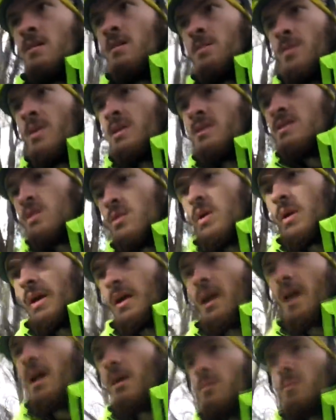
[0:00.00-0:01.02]
mud's quite
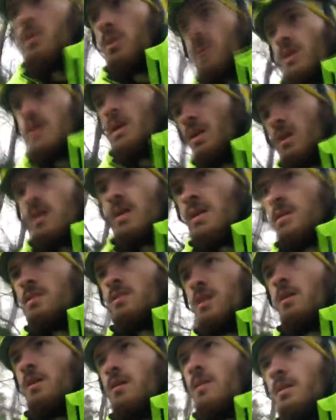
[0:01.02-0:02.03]
cambered,
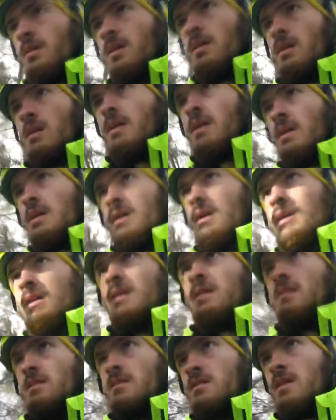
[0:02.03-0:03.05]
so
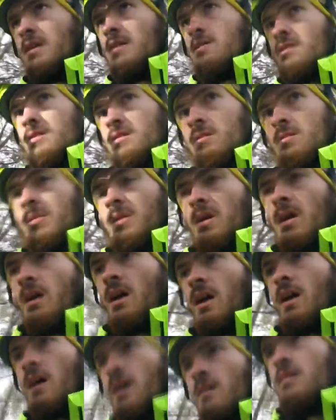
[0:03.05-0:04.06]
the centre is a bit
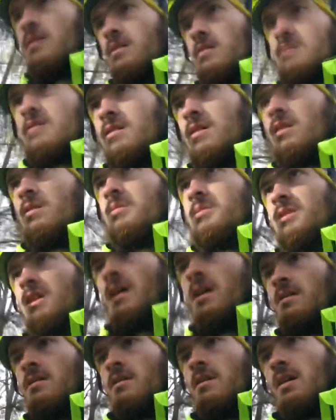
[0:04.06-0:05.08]
higher and it slopes
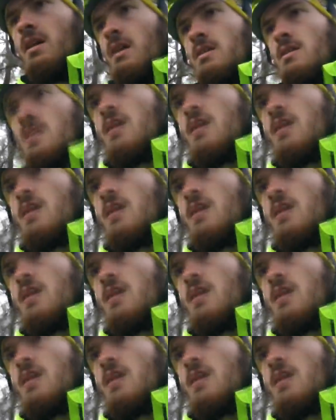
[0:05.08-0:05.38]
down to the edge.